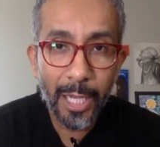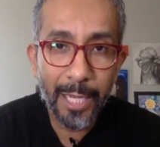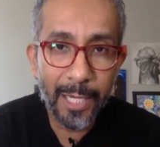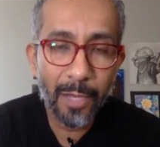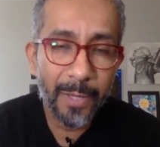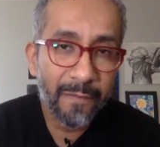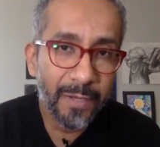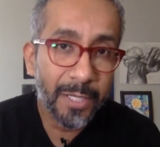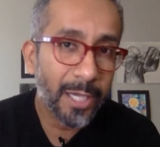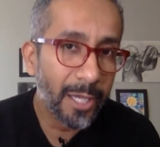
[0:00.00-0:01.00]
And now they've
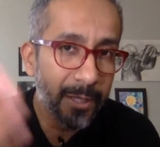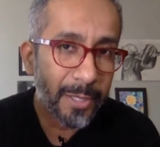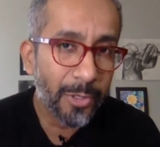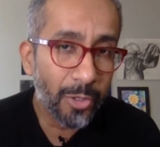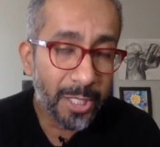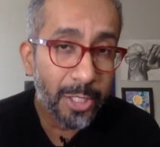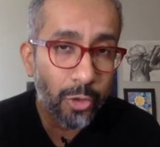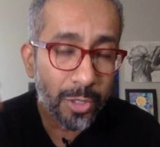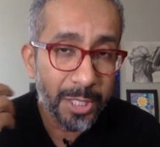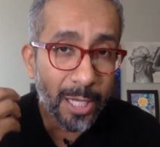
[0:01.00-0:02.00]
indicated that there's interest.